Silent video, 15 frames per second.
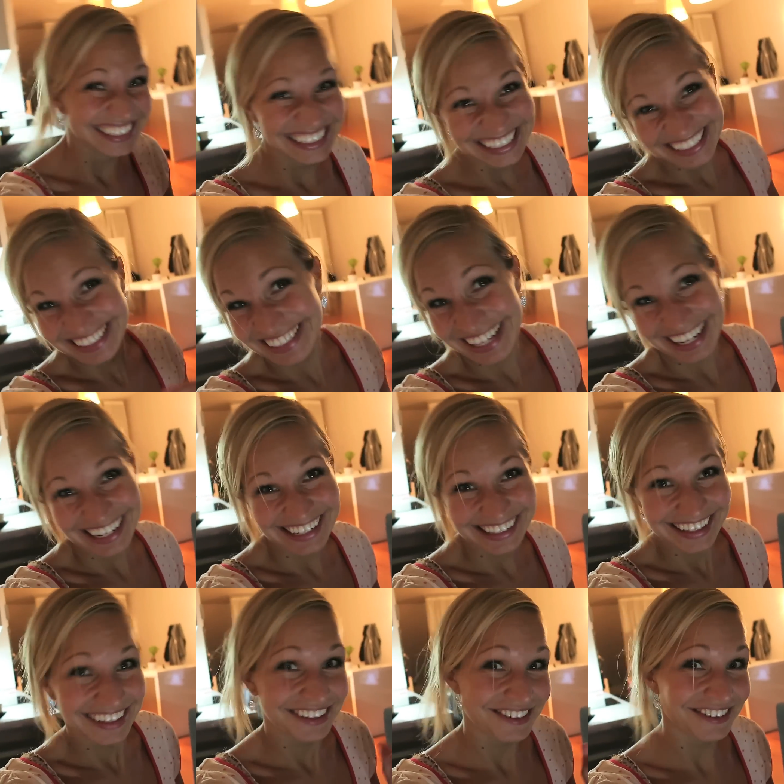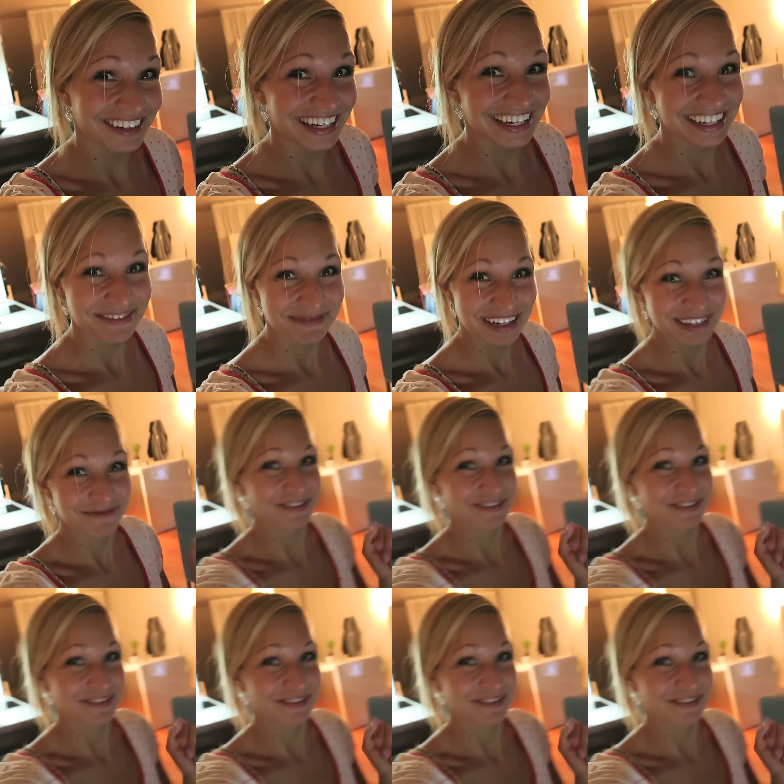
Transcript: It's nice that you like my